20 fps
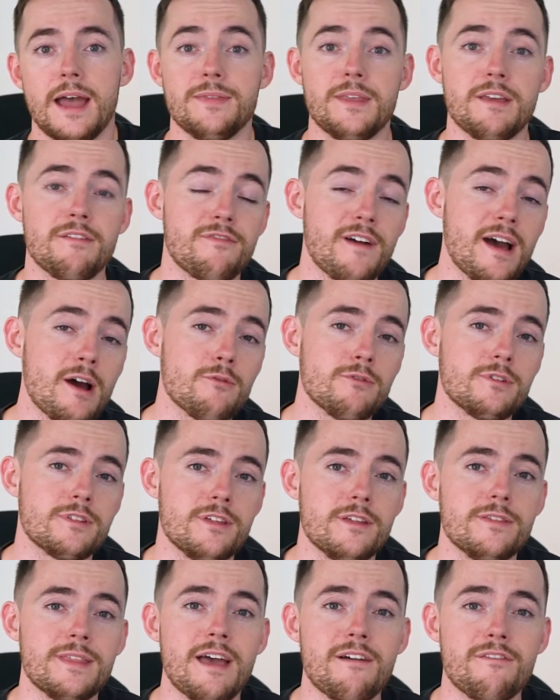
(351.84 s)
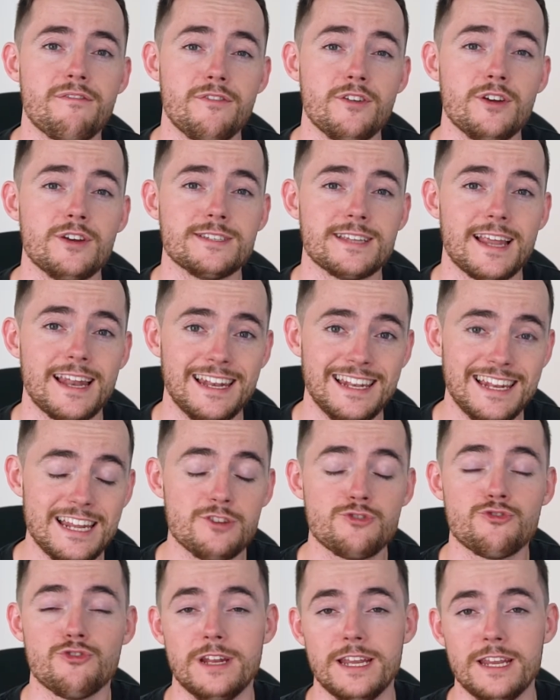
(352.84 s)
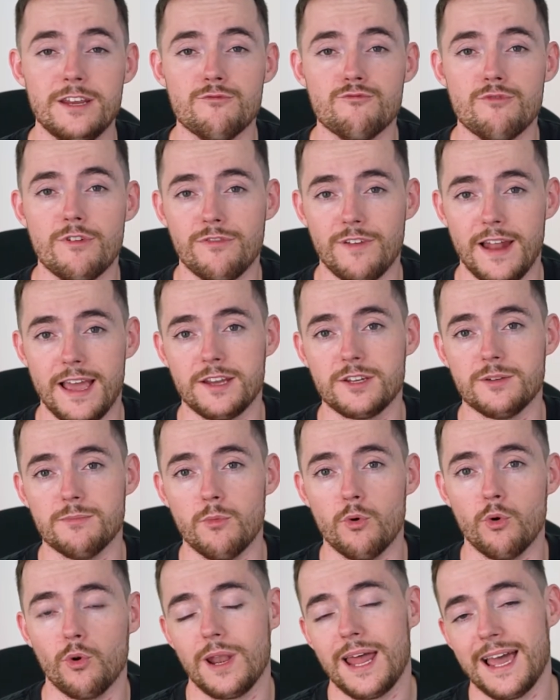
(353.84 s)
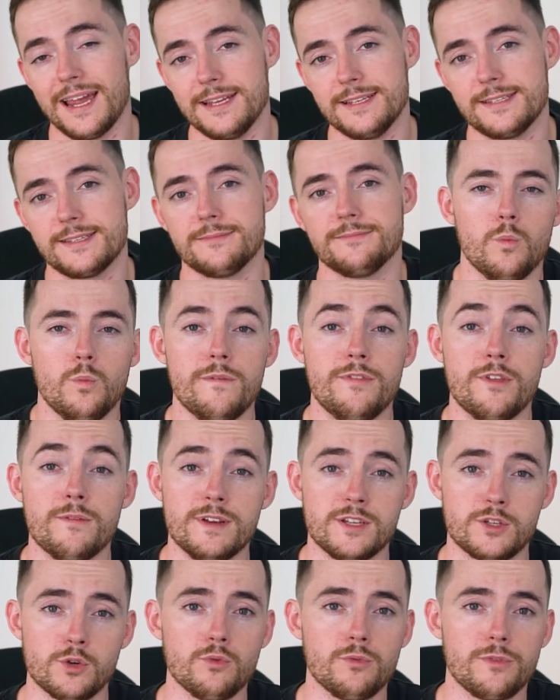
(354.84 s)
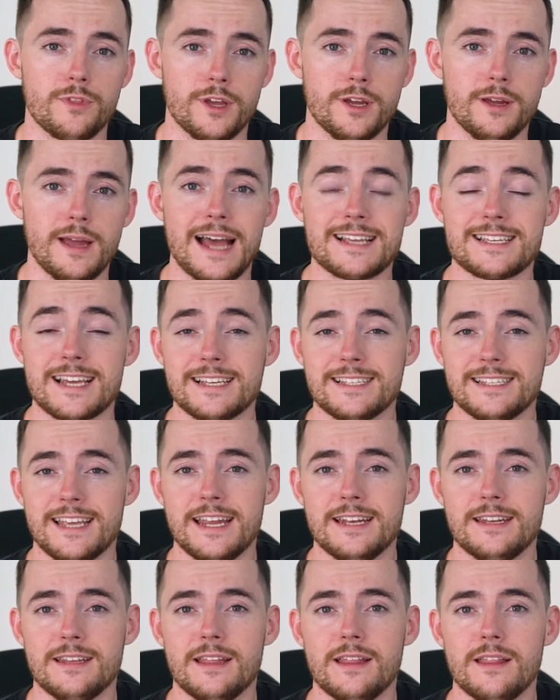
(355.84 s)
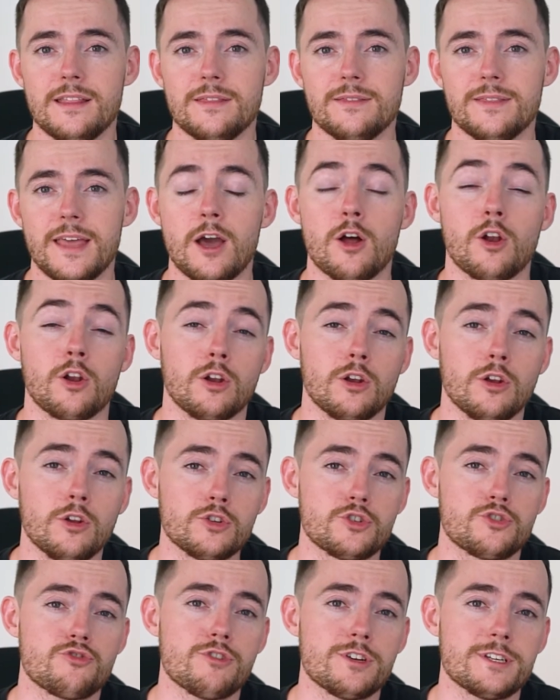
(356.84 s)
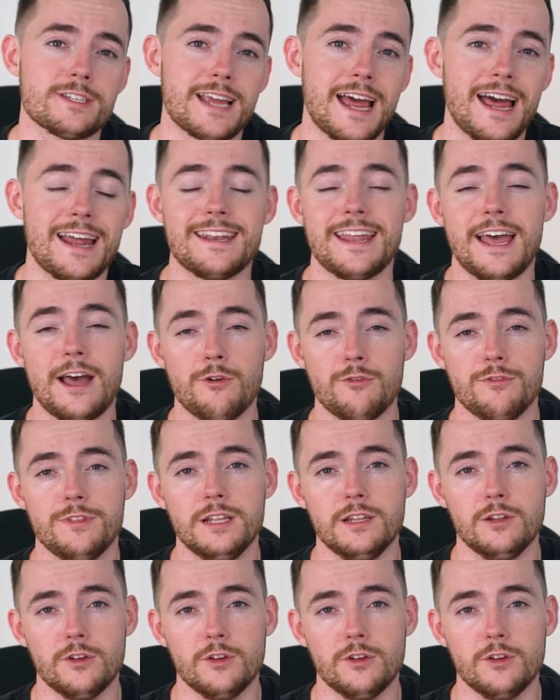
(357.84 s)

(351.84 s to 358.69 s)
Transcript: and they found that their furs literally reflect more light, with the result that, as I said, they are lustrous and healthy